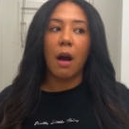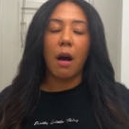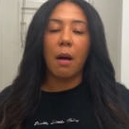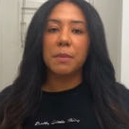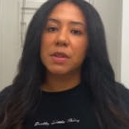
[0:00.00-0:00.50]

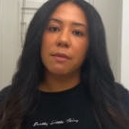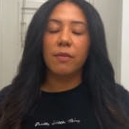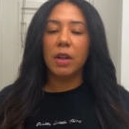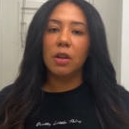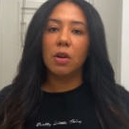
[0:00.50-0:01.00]
um, some
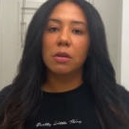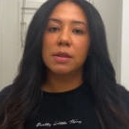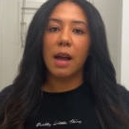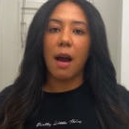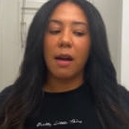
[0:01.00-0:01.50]
videos
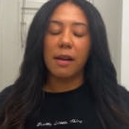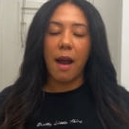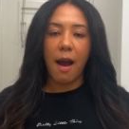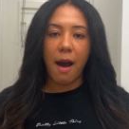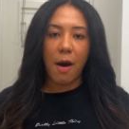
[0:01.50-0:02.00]
on
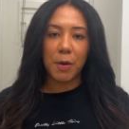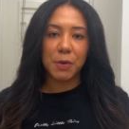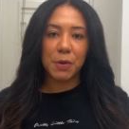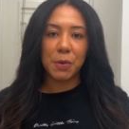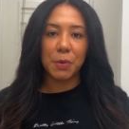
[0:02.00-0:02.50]
how
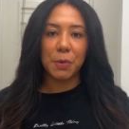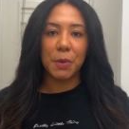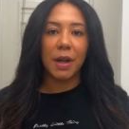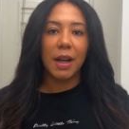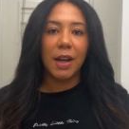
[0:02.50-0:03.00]
to
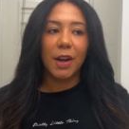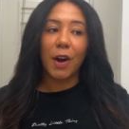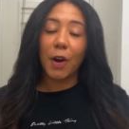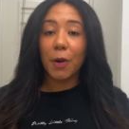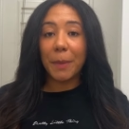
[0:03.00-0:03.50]

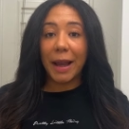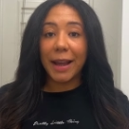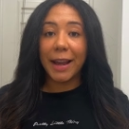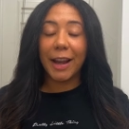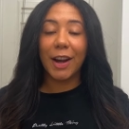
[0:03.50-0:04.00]
curl my
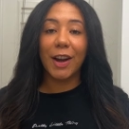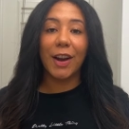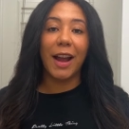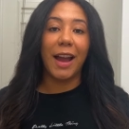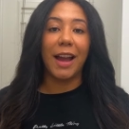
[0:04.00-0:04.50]

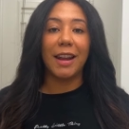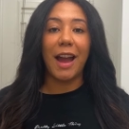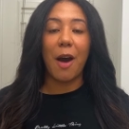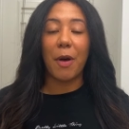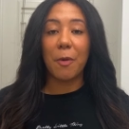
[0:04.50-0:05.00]
hair and
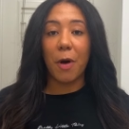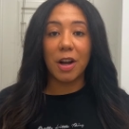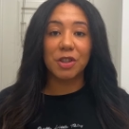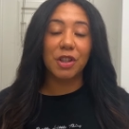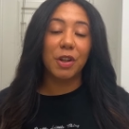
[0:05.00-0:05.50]
how I
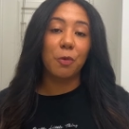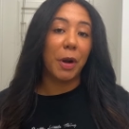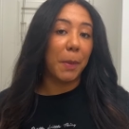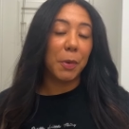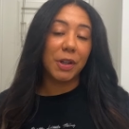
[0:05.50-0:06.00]
wash it, what
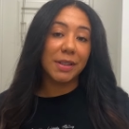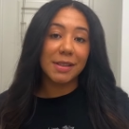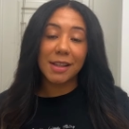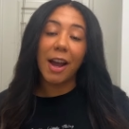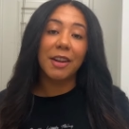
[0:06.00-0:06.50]
I put
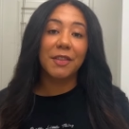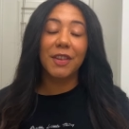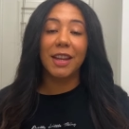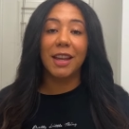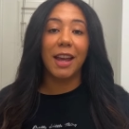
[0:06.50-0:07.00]
inside of
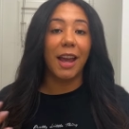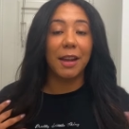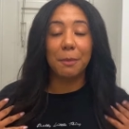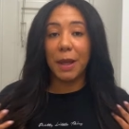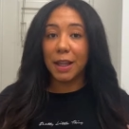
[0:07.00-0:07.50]
it,
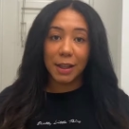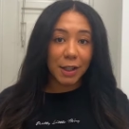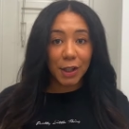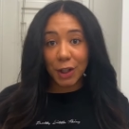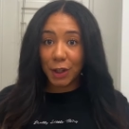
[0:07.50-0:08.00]
and make it
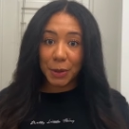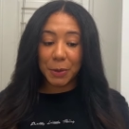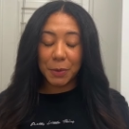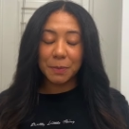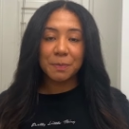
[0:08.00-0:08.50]
look
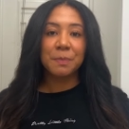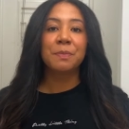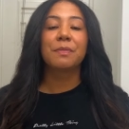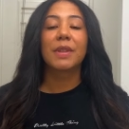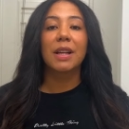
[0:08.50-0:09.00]
cute.
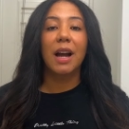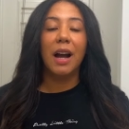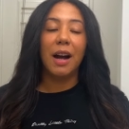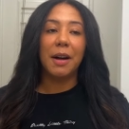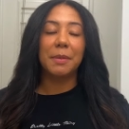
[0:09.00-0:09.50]

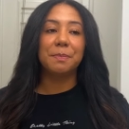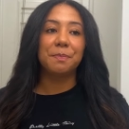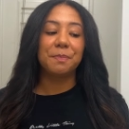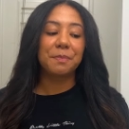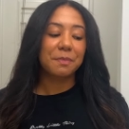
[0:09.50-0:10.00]
Um,
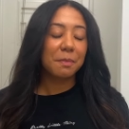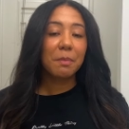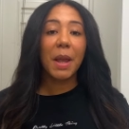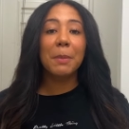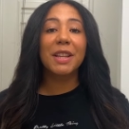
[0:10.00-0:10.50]

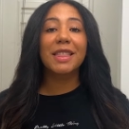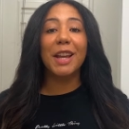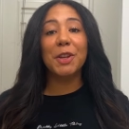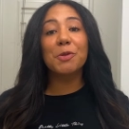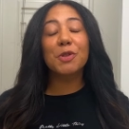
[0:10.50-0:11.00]
but
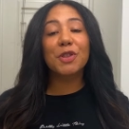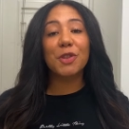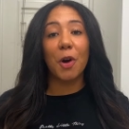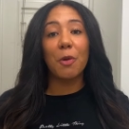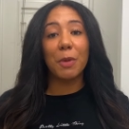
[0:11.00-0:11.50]
thank you
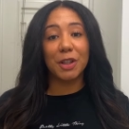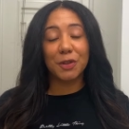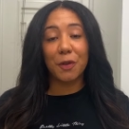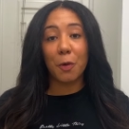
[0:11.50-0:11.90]
so much for